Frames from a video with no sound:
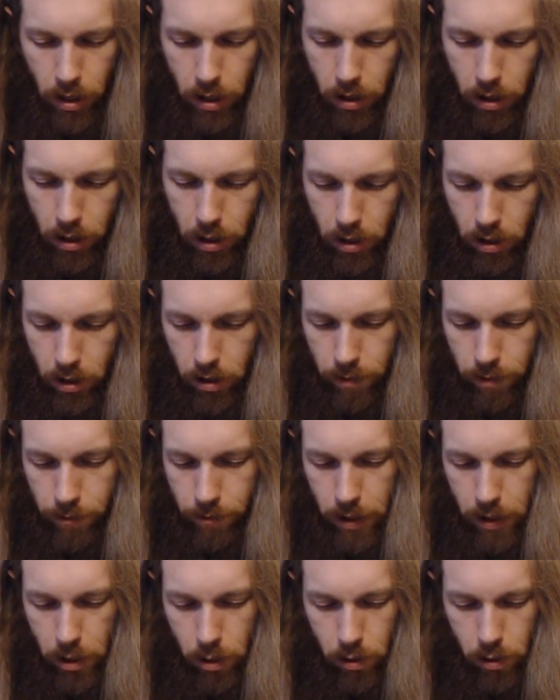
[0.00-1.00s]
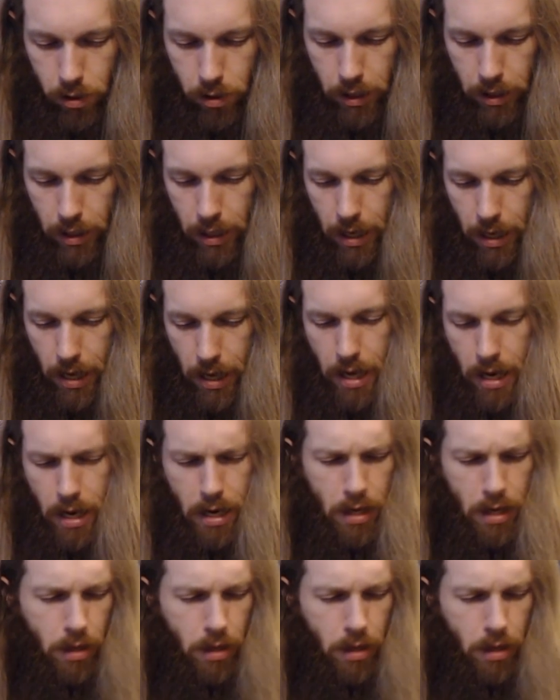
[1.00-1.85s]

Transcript: the features that they had